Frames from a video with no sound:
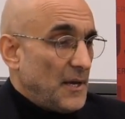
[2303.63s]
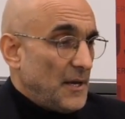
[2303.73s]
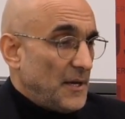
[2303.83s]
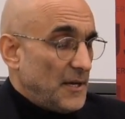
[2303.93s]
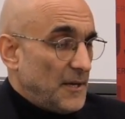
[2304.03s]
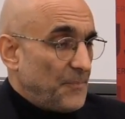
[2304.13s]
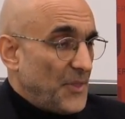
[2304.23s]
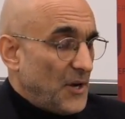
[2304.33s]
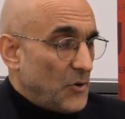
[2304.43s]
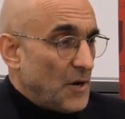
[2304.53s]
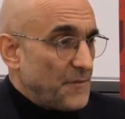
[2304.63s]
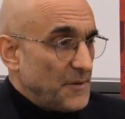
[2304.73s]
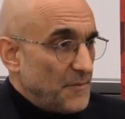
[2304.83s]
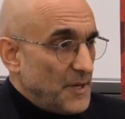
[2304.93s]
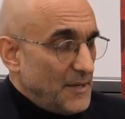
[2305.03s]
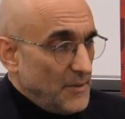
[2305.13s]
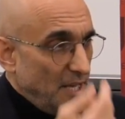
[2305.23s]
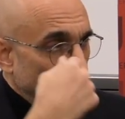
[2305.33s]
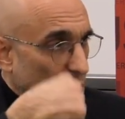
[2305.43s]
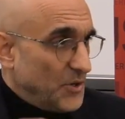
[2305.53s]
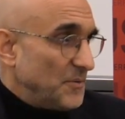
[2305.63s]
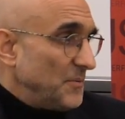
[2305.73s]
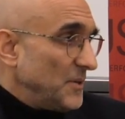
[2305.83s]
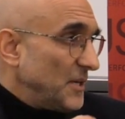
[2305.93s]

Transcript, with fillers: are often inward,